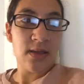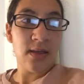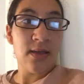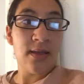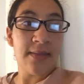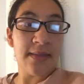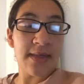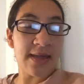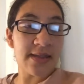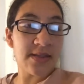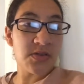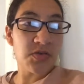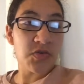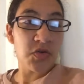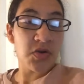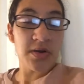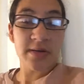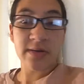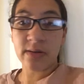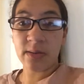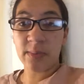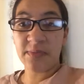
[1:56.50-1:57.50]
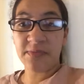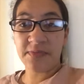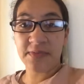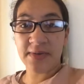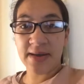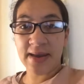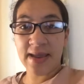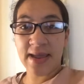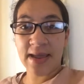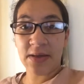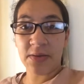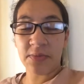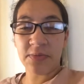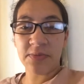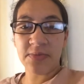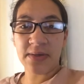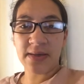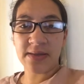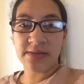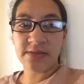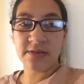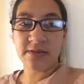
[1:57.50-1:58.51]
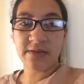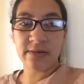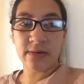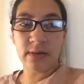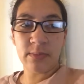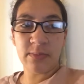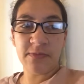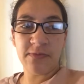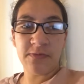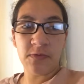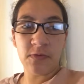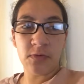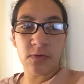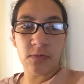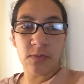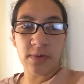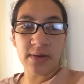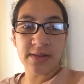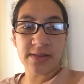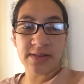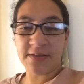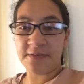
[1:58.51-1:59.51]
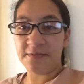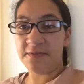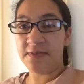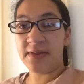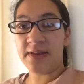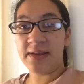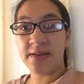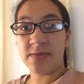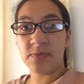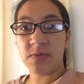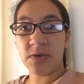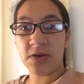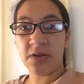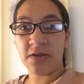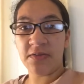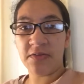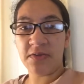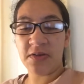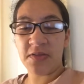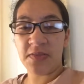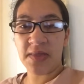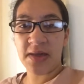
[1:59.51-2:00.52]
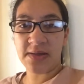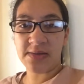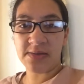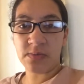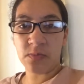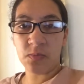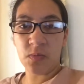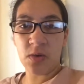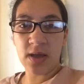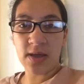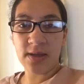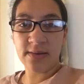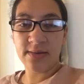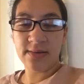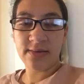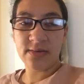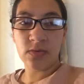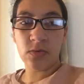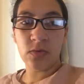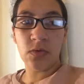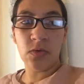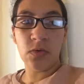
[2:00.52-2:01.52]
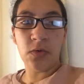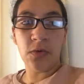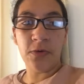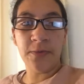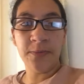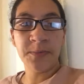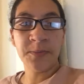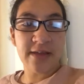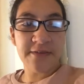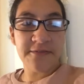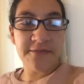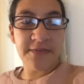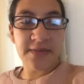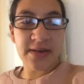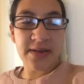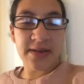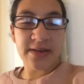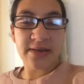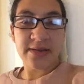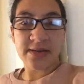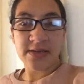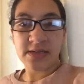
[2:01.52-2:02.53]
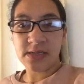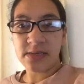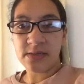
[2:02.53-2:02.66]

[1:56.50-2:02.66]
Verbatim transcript: that's not a job for now that's a job for once I've finished 100,000 words or I've finished